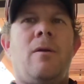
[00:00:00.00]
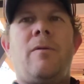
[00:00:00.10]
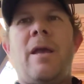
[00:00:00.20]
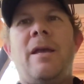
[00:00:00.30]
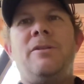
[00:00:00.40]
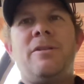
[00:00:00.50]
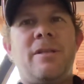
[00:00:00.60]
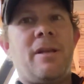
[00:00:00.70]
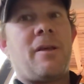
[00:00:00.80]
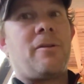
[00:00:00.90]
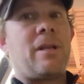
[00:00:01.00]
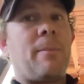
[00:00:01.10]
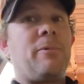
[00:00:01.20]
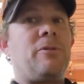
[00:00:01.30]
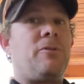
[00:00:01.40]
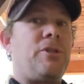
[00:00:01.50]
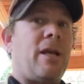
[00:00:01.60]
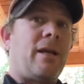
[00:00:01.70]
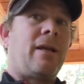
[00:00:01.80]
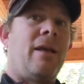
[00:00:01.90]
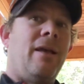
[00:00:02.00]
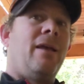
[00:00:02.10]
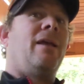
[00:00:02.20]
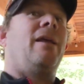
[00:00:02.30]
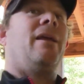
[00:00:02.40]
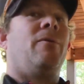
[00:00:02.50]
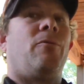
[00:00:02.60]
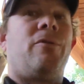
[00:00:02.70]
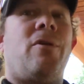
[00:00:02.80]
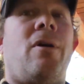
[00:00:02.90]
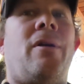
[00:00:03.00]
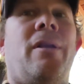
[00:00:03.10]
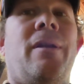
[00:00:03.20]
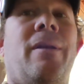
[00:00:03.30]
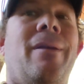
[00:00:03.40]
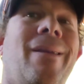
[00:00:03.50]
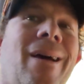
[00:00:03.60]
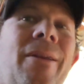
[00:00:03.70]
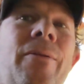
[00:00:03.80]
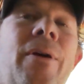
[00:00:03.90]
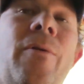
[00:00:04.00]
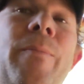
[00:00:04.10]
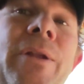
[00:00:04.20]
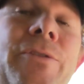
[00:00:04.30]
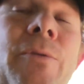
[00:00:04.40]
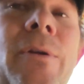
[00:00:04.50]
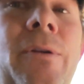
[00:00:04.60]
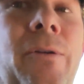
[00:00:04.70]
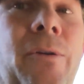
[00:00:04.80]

Okay, just another temperature check, and we're talking, I don't know, about 200